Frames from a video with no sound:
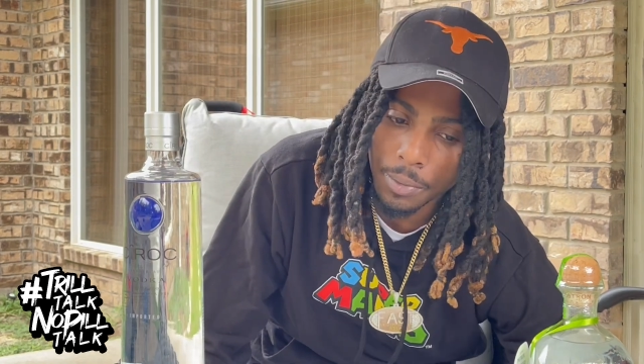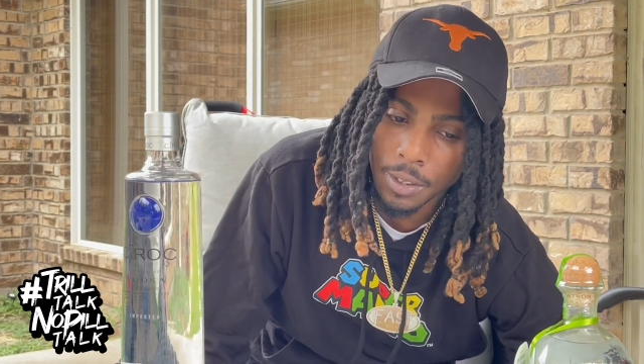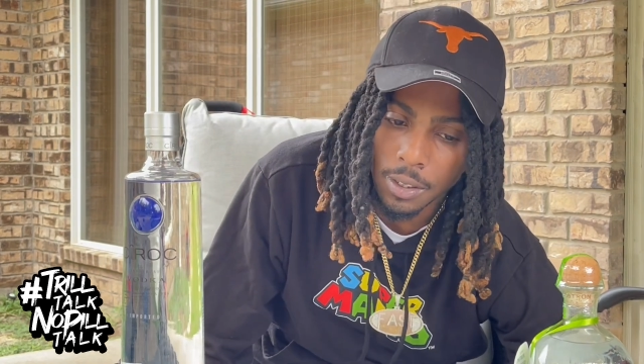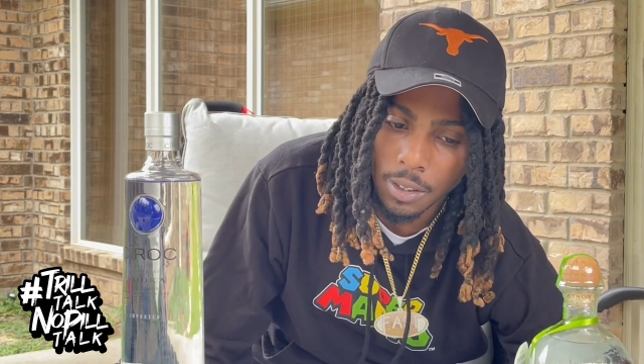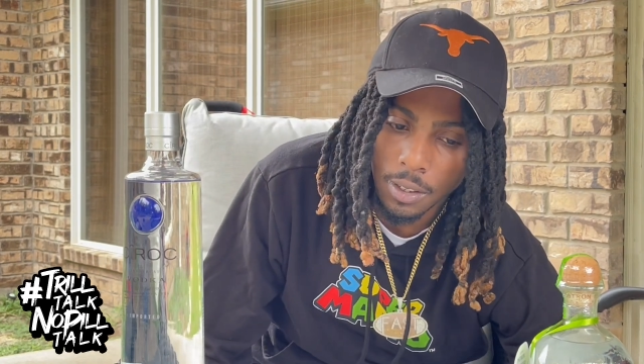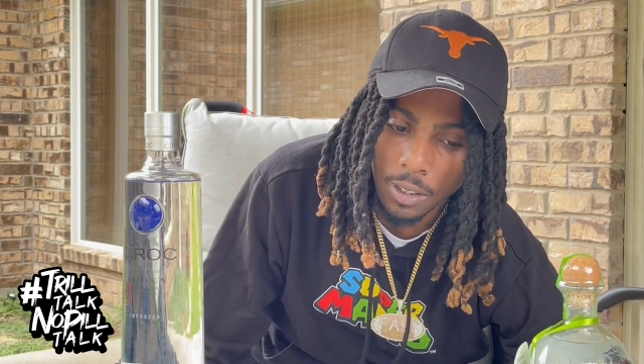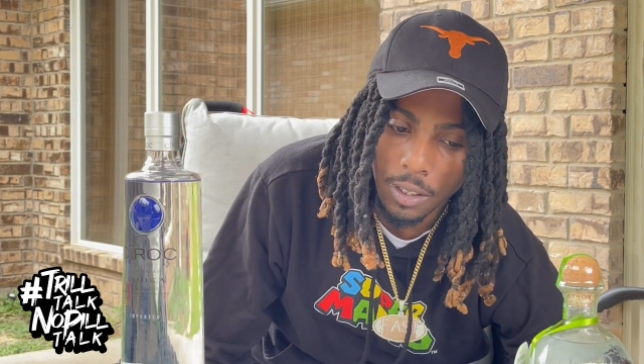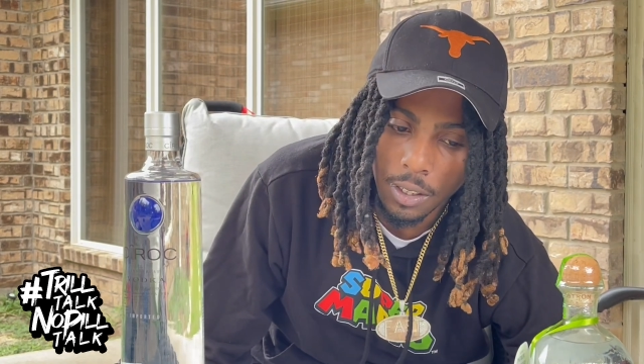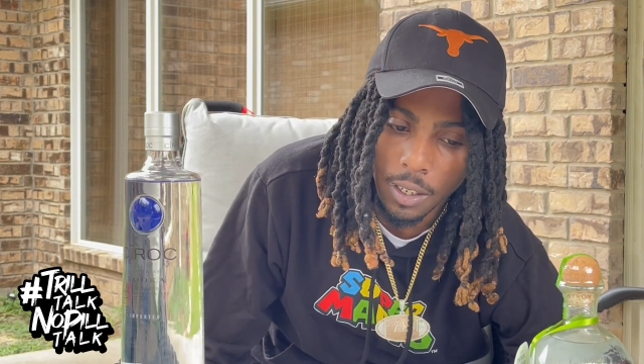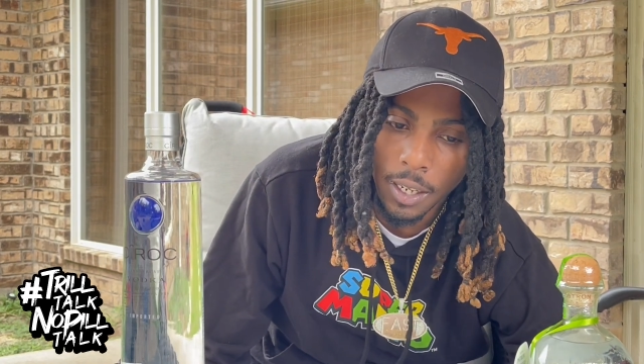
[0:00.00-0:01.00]
But
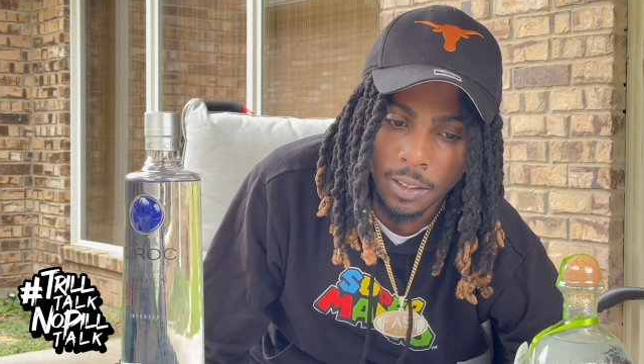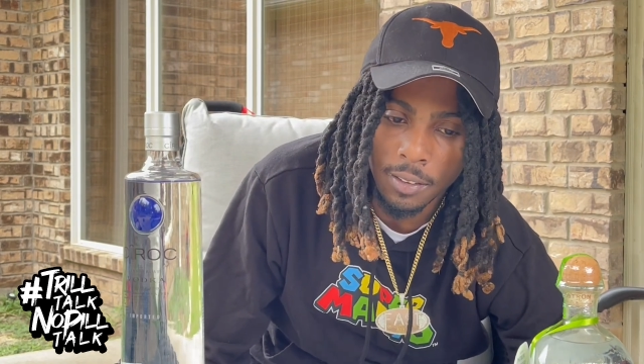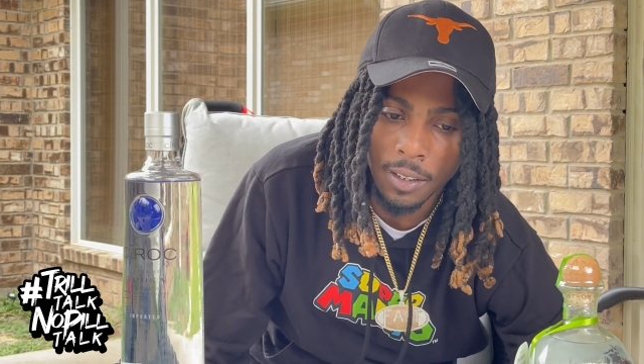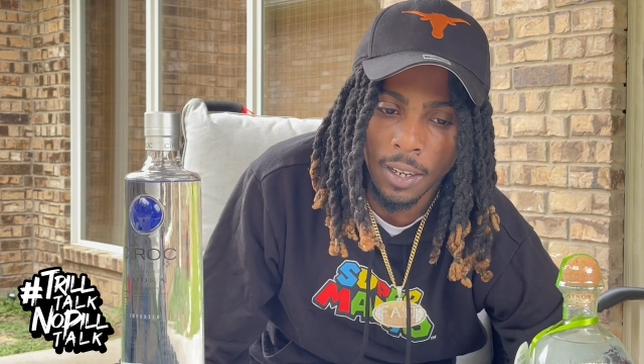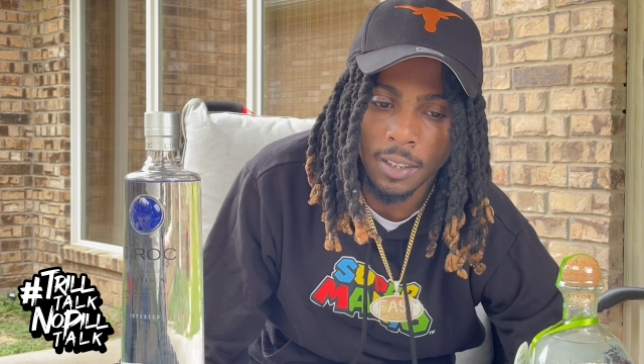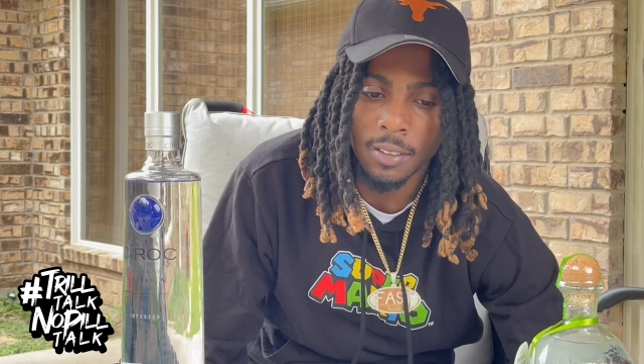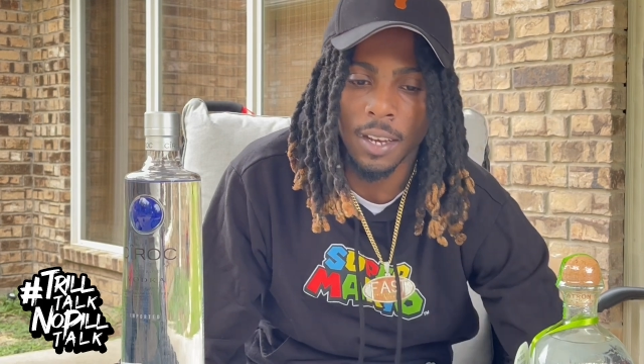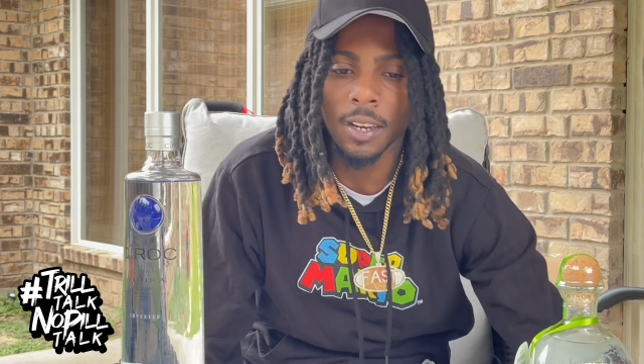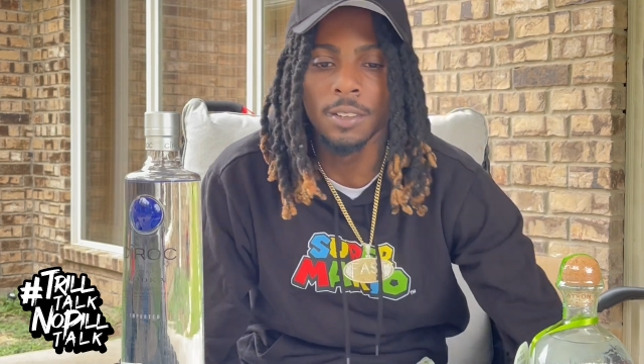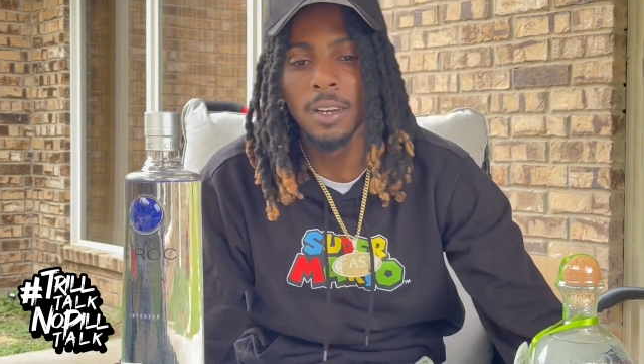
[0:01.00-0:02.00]
yeah, at the same
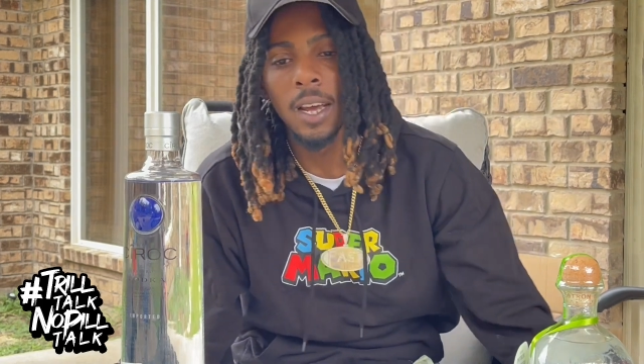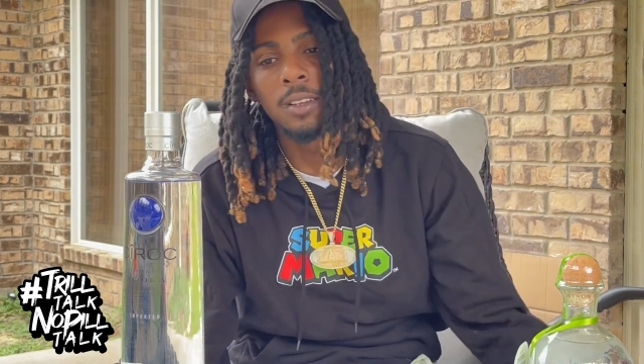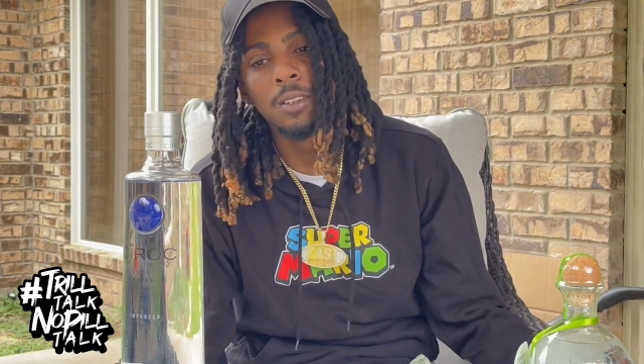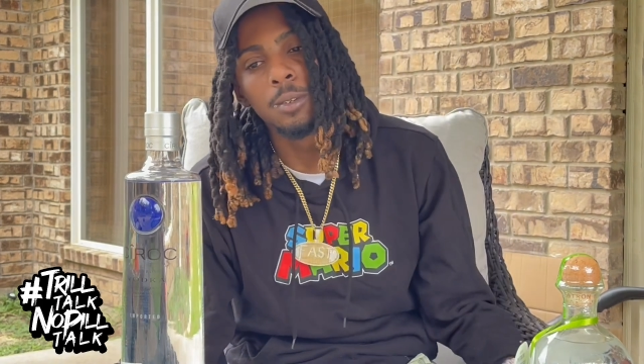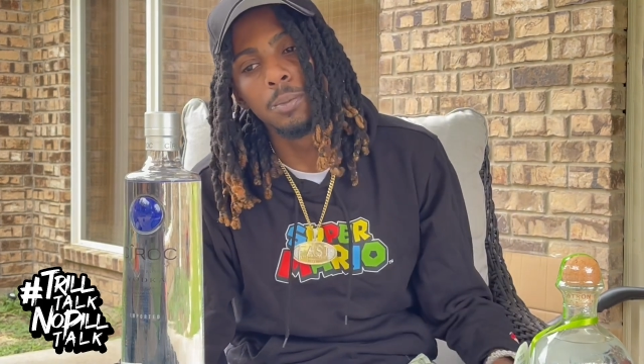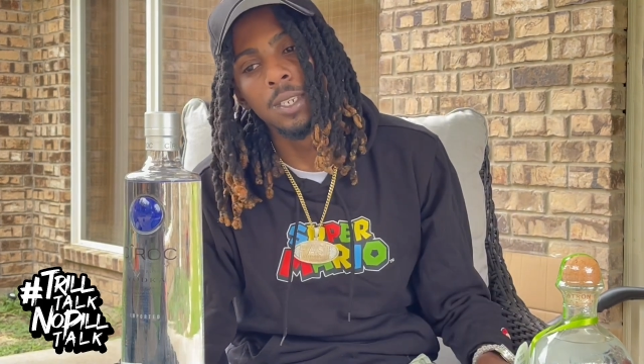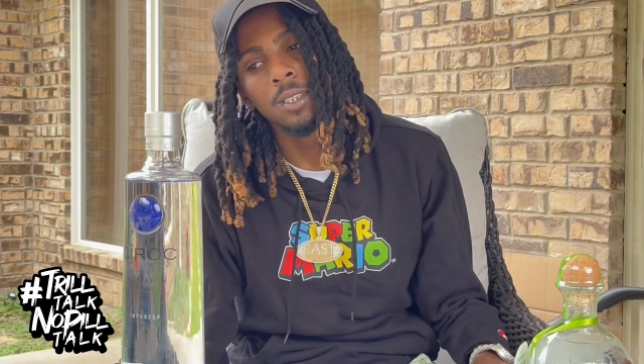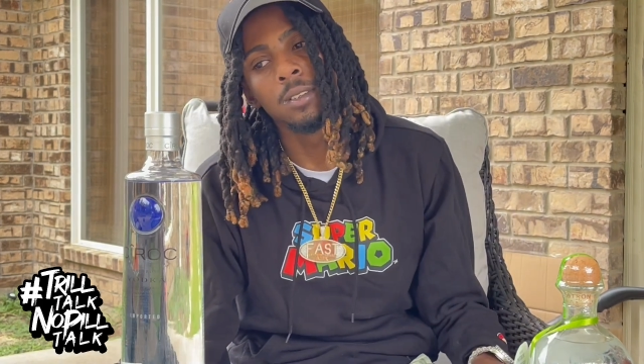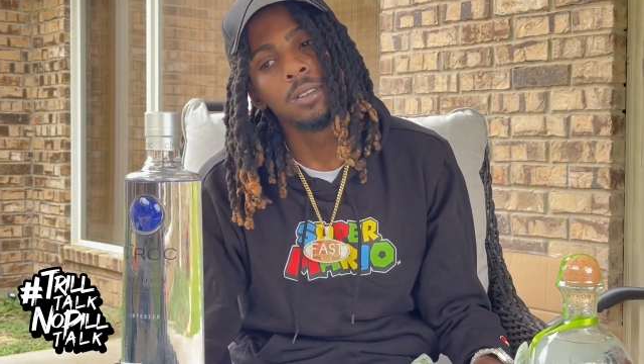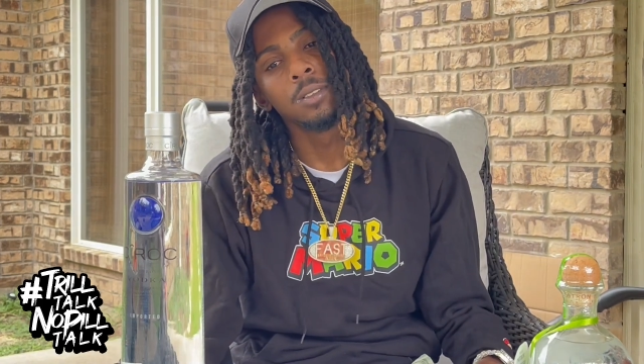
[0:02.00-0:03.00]
time, you gotta do
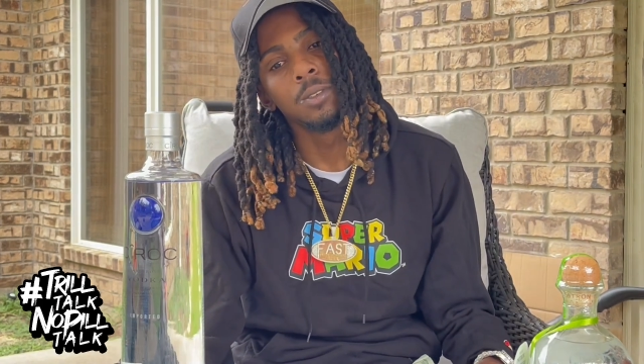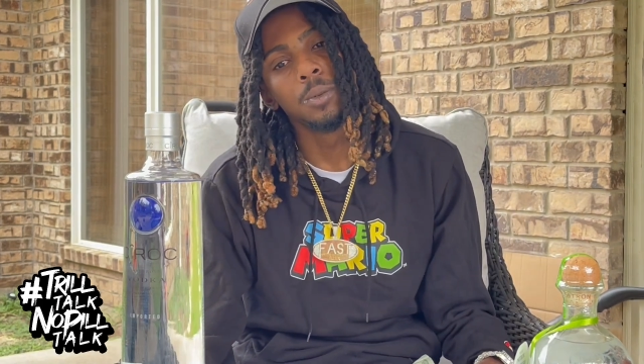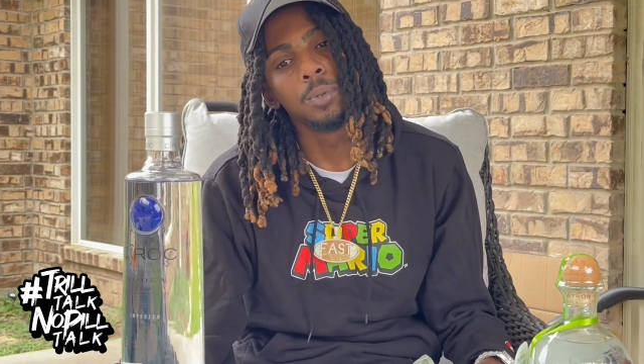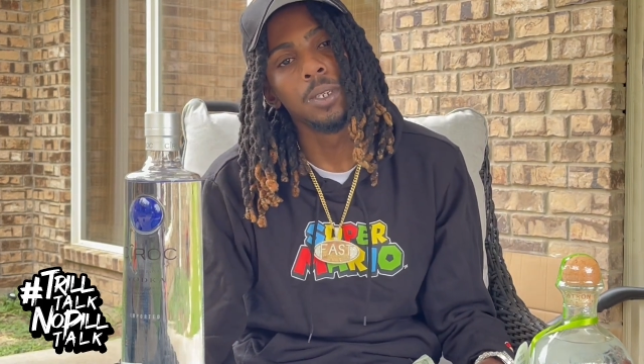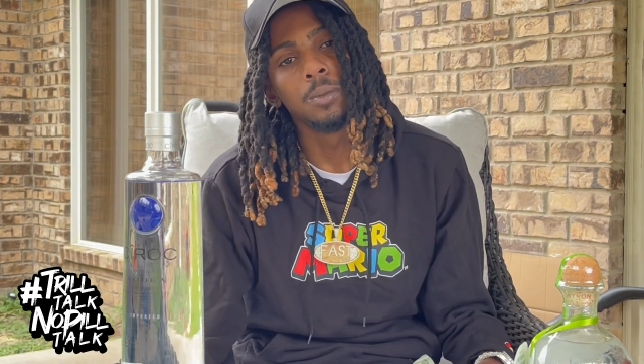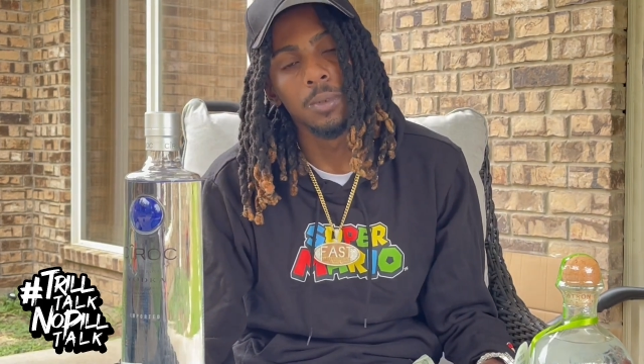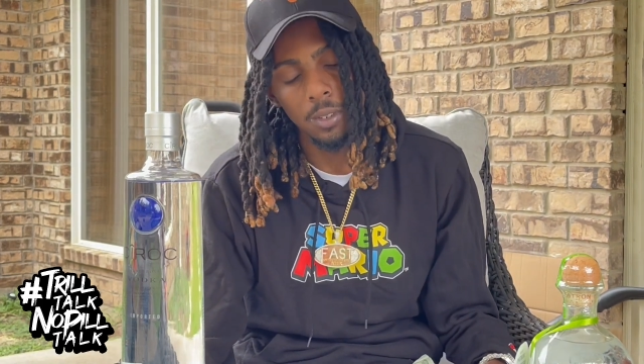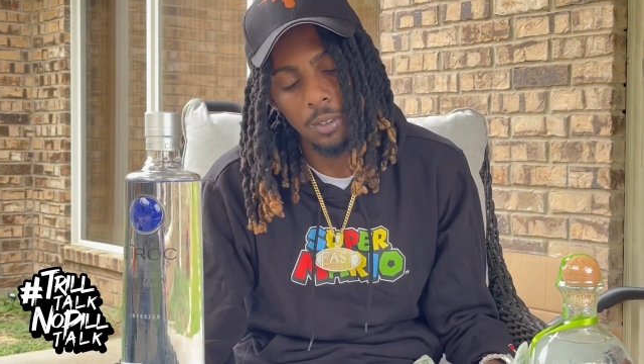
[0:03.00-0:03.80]
business, build a relationship.